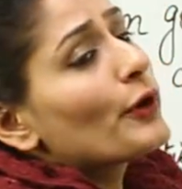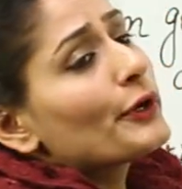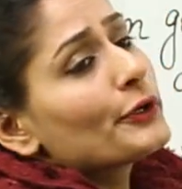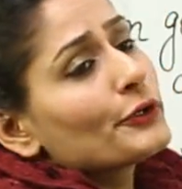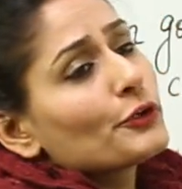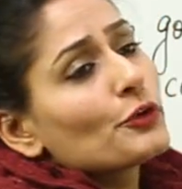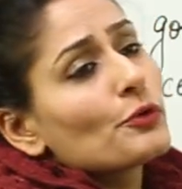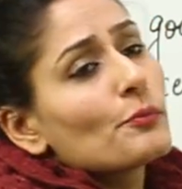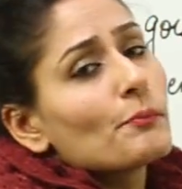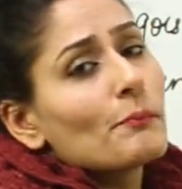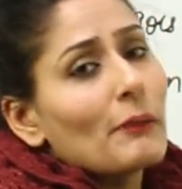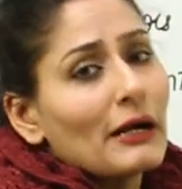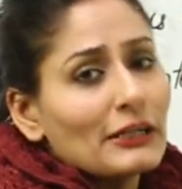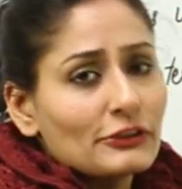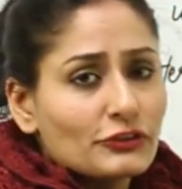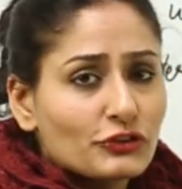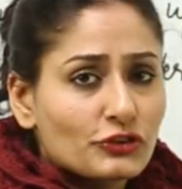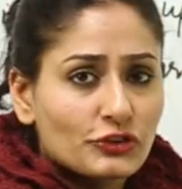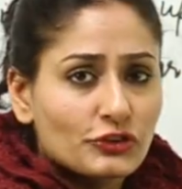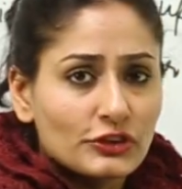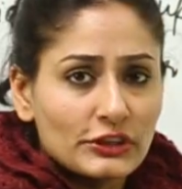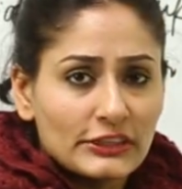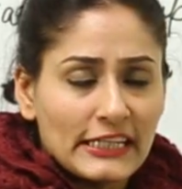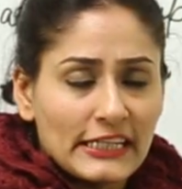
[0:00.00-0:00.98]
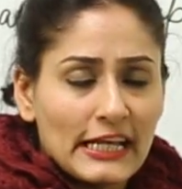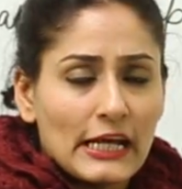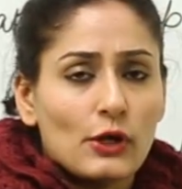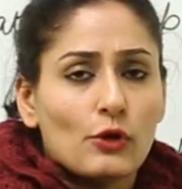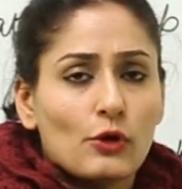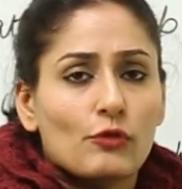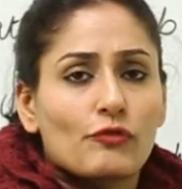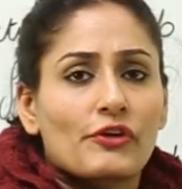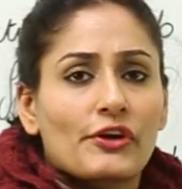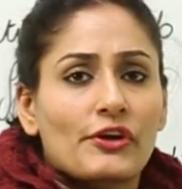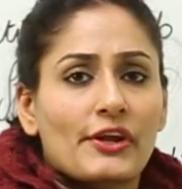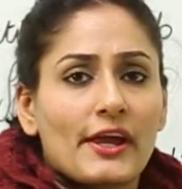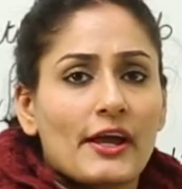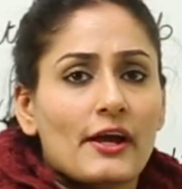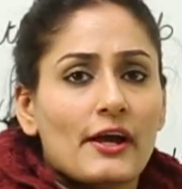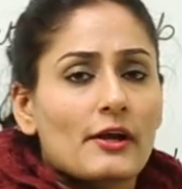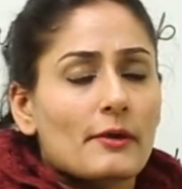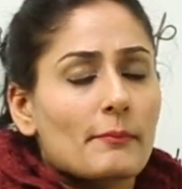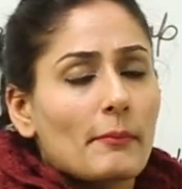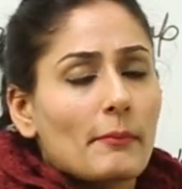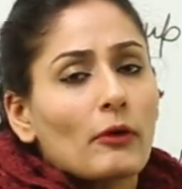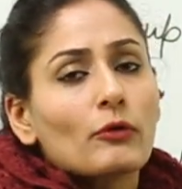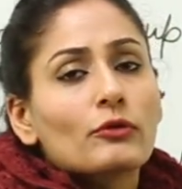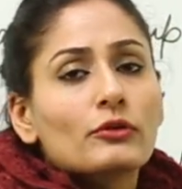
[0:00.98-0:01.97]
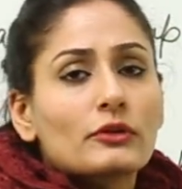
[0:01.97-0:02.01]
go into much detail over here
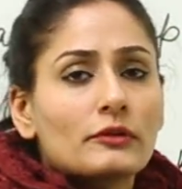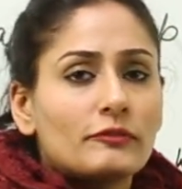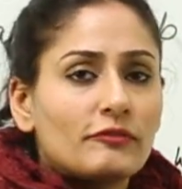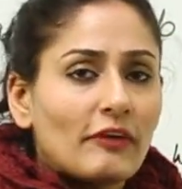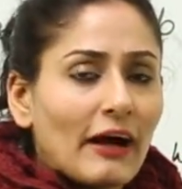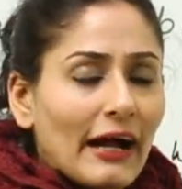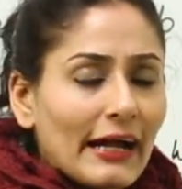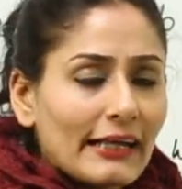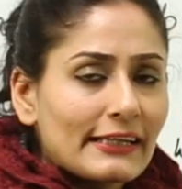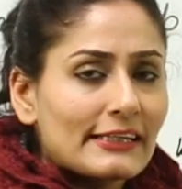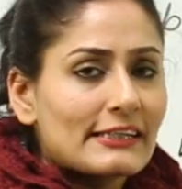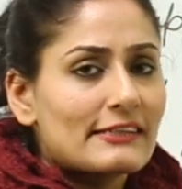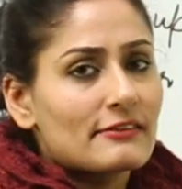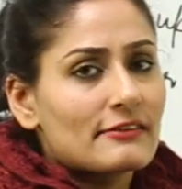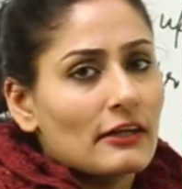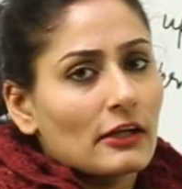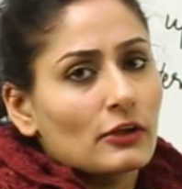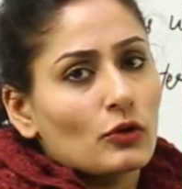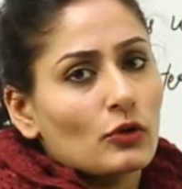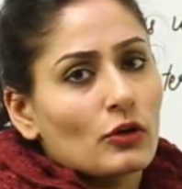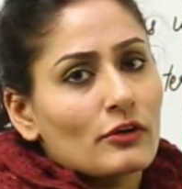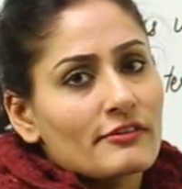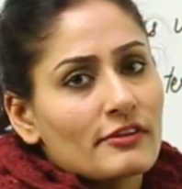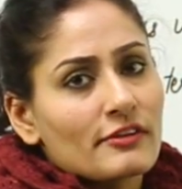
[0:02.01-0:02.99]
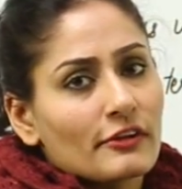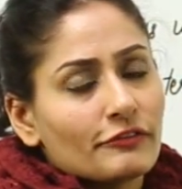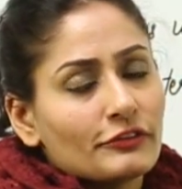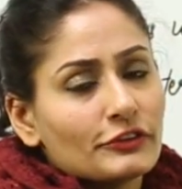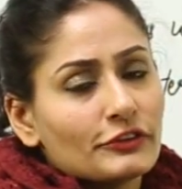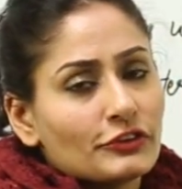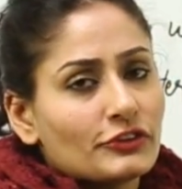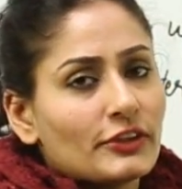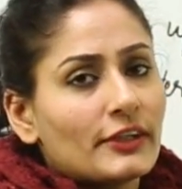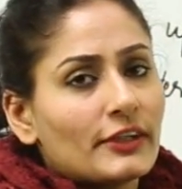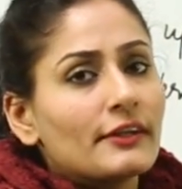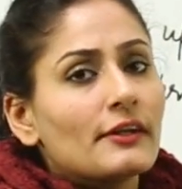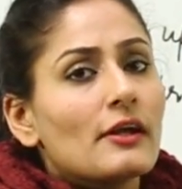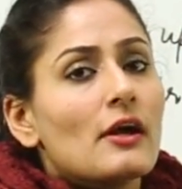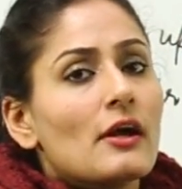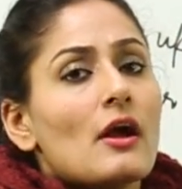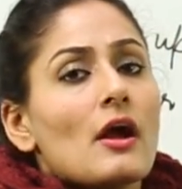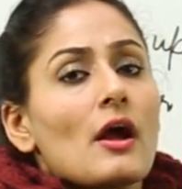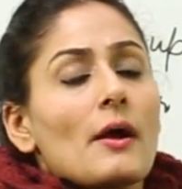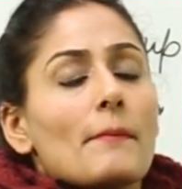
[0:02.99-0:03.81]
about why these are not sufficient,